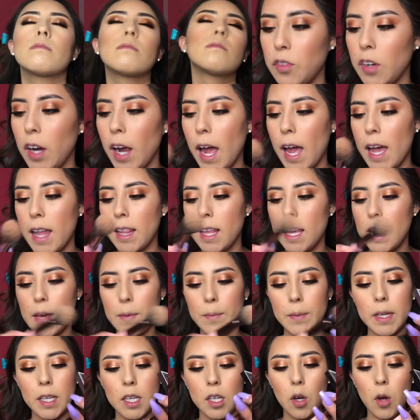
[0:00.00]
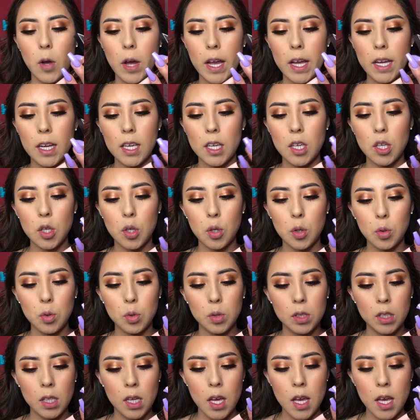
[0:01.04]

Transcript: For highlight, I'm gonna go ahead and use